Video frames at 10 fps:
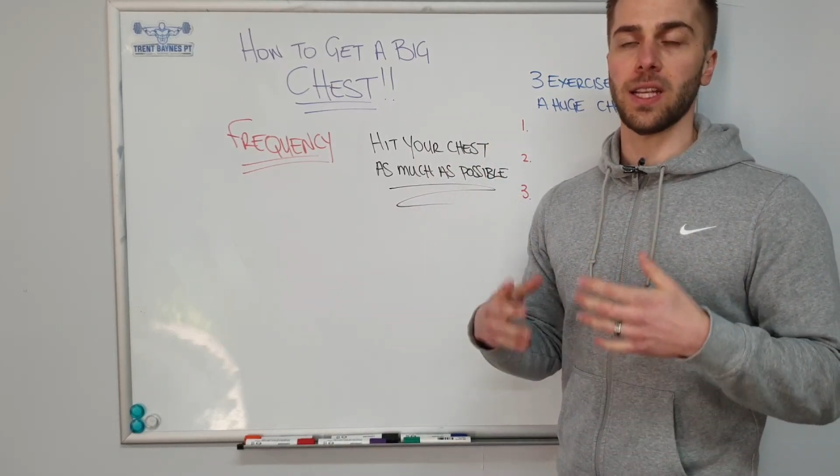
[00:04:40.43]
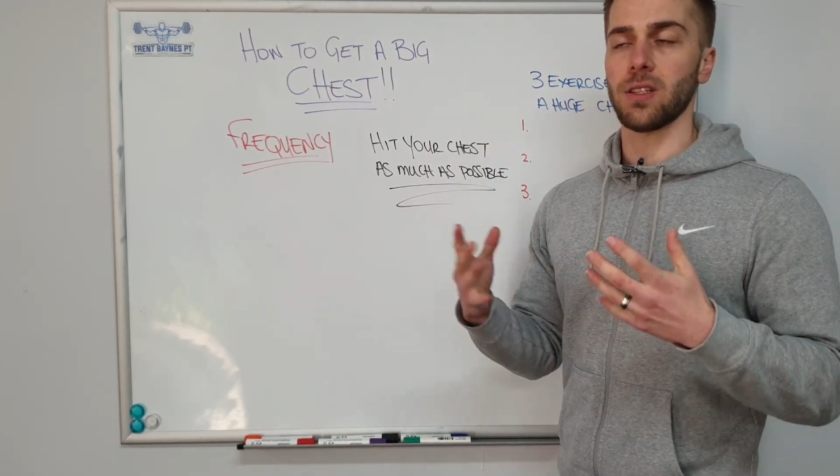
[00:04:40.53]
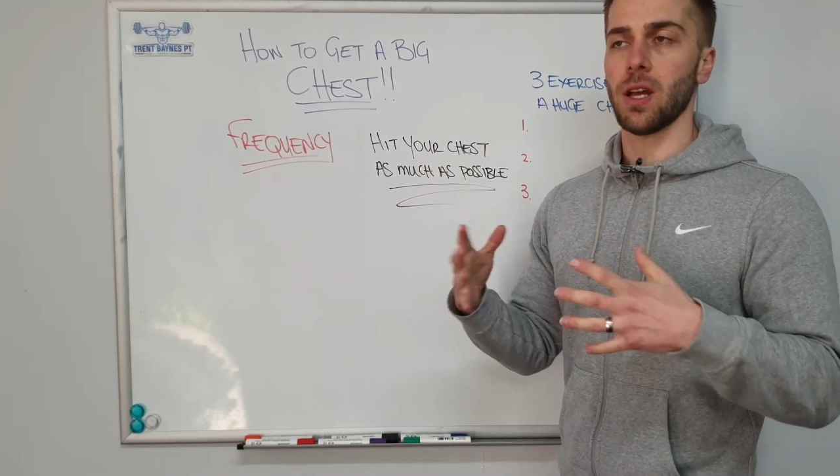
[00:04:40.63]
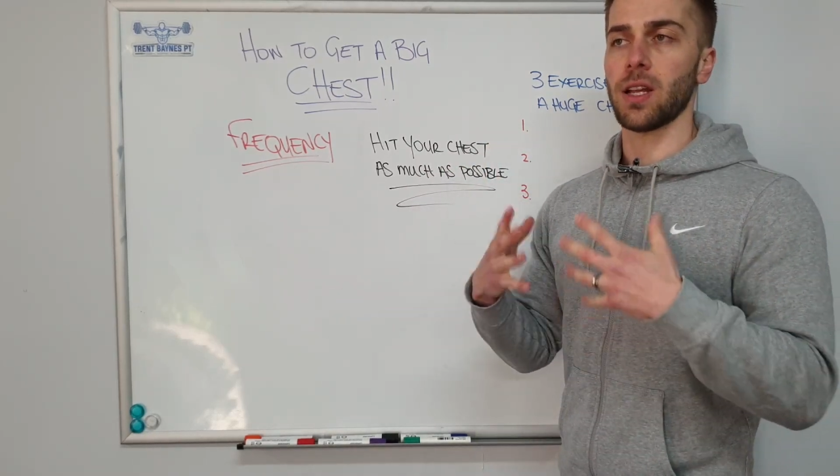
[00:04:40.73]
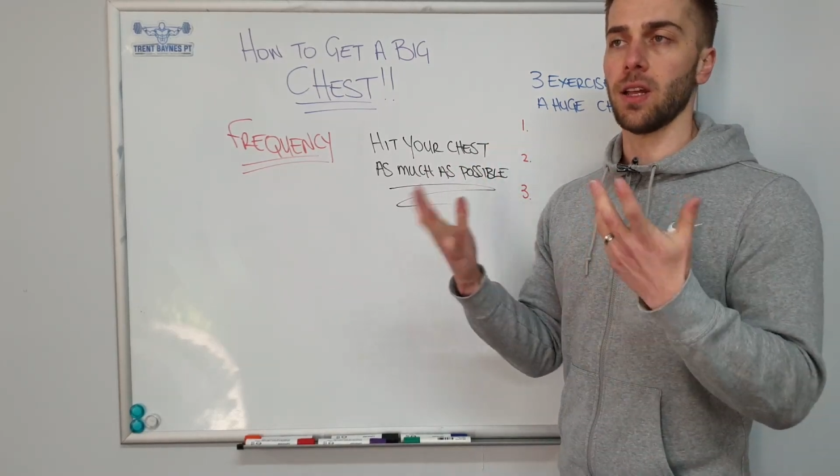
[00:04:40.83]

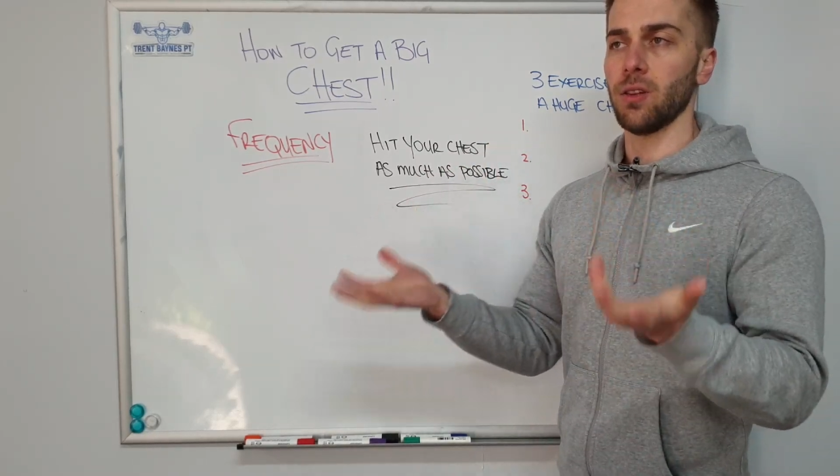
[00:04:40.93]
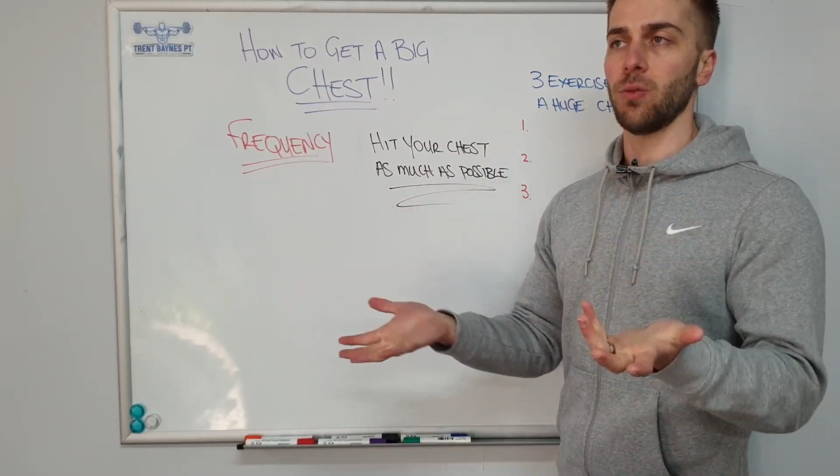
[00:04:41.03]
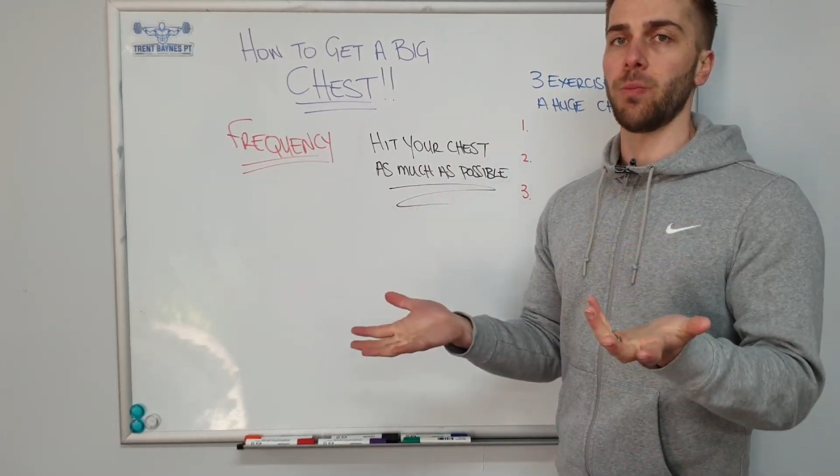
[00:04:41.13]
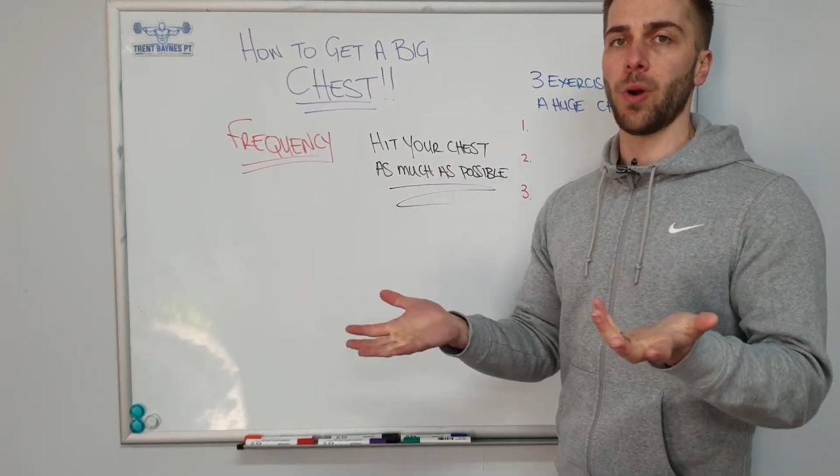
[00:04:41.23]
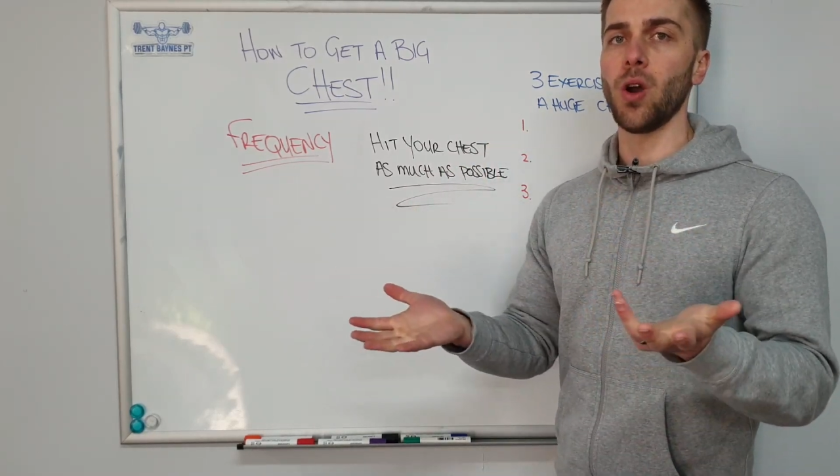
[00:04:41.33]
That's like a
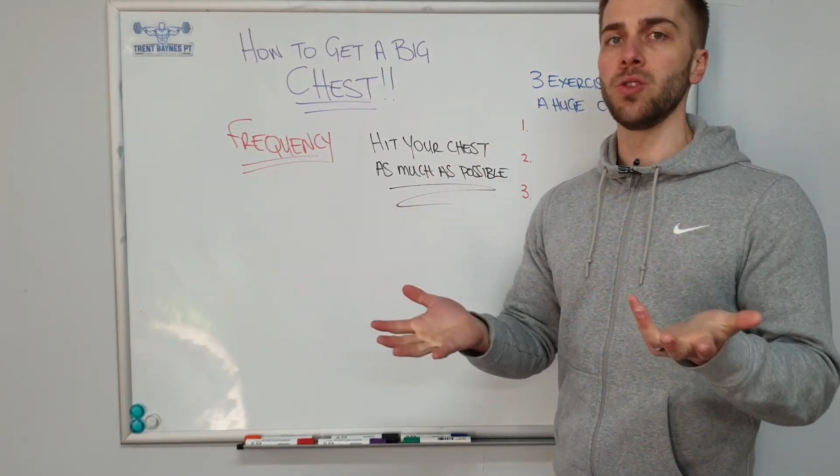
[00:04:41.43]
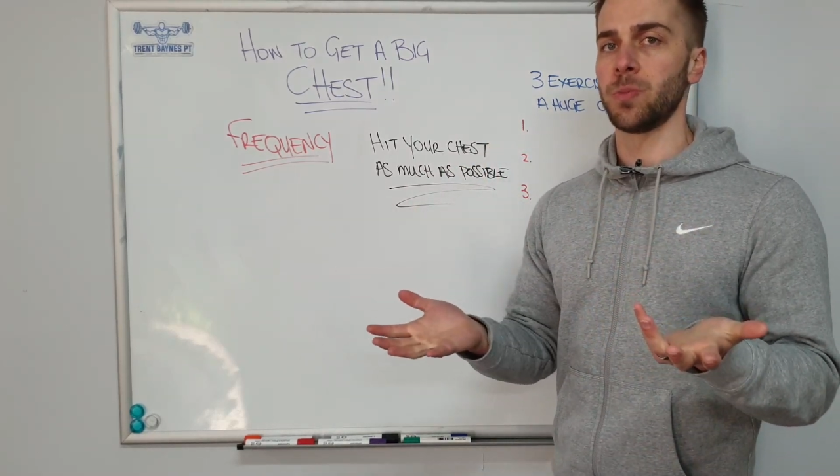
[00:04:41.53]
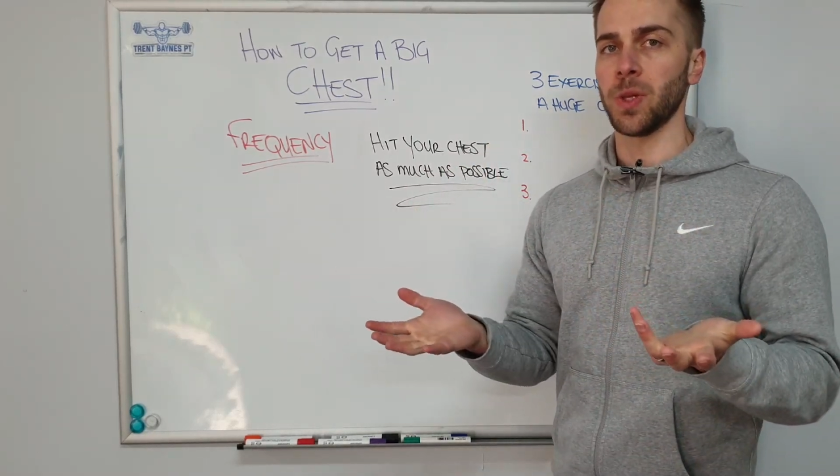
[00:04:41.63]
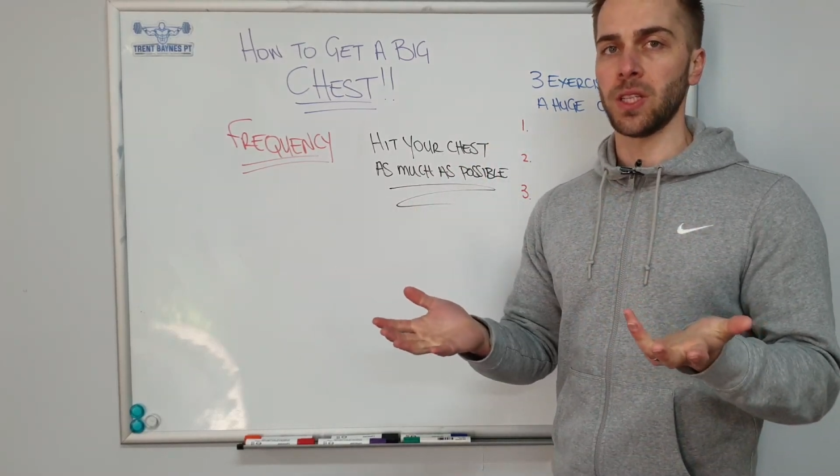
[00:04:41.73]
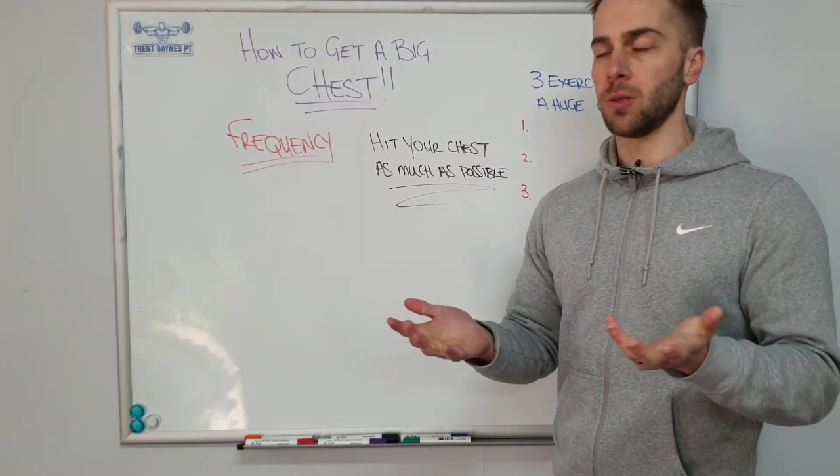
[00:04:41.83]
little bro
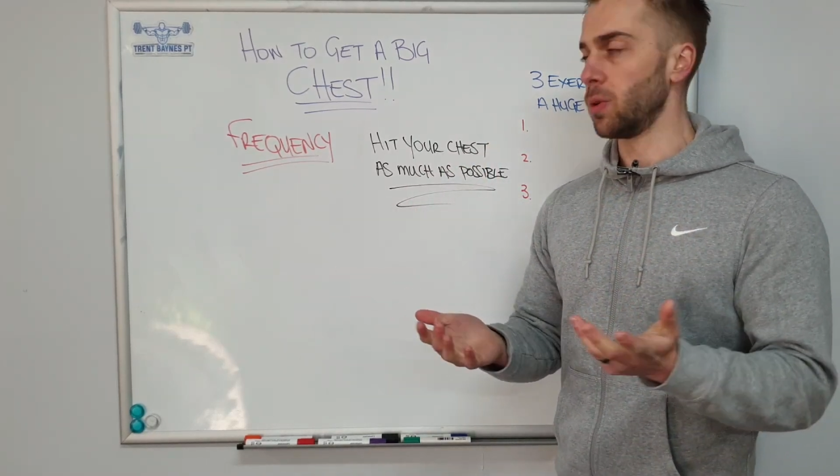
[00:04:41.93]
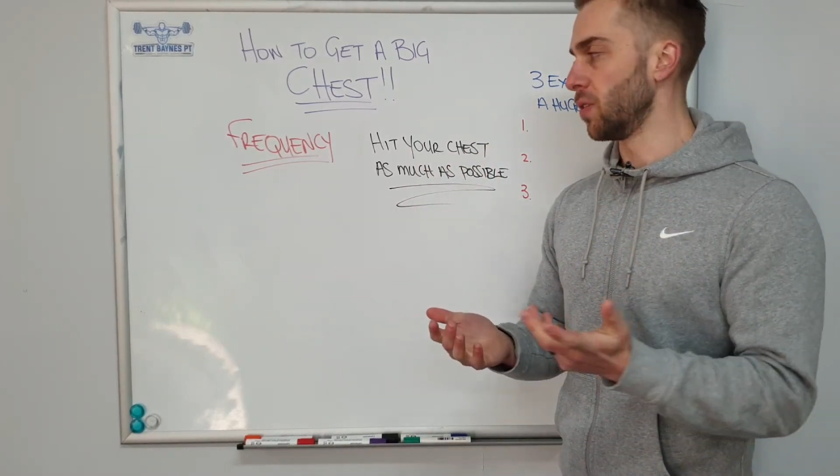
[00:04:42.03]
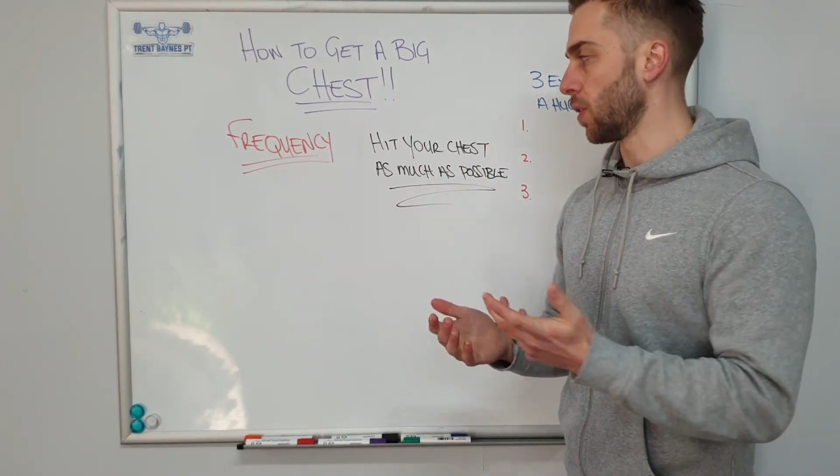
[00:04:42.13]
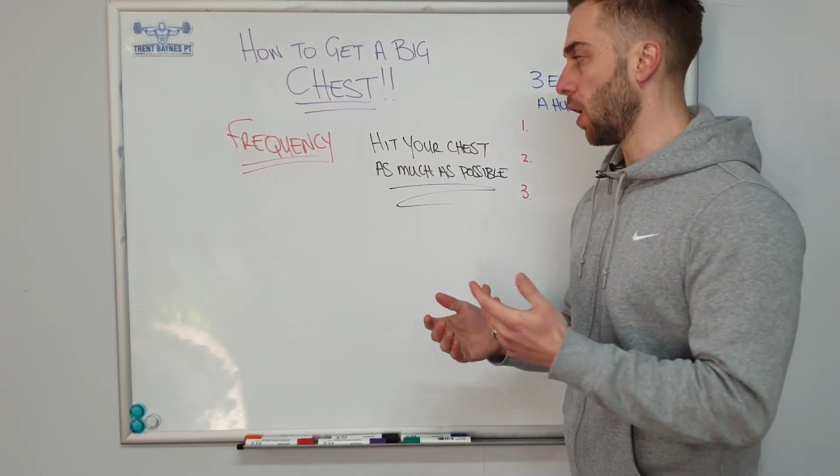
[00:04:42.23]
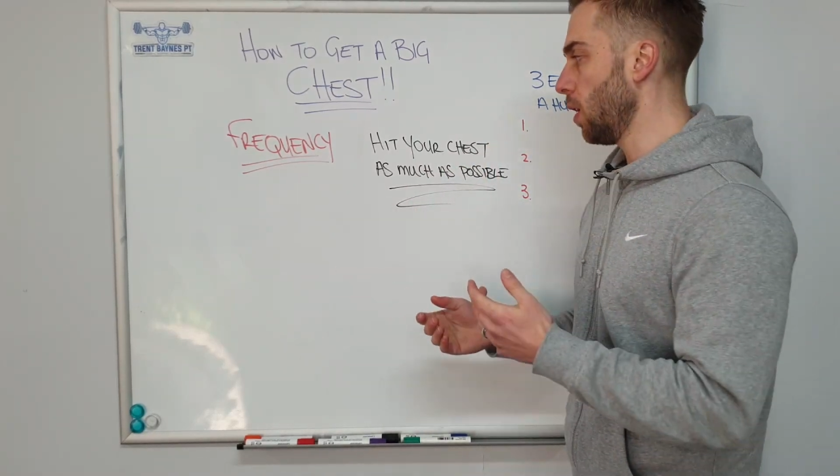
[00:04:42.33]
split that
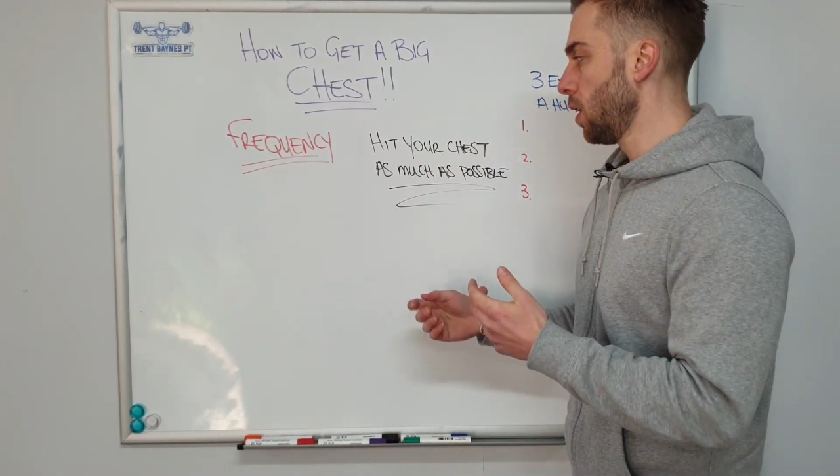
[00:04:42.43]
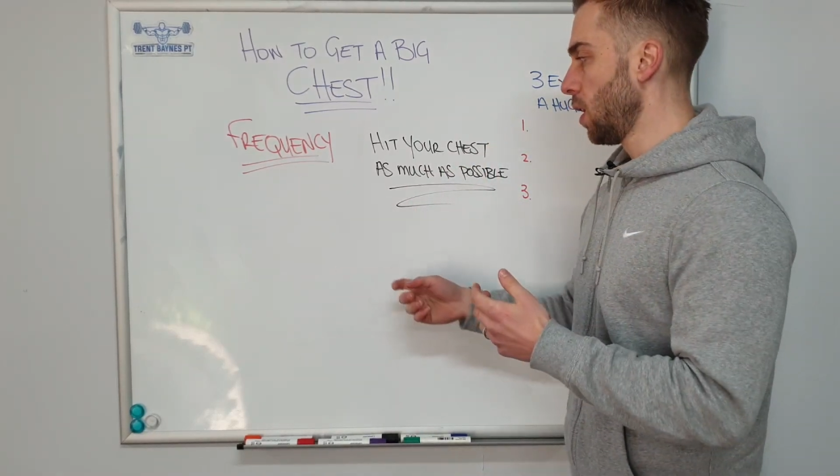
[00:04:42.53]
we've got,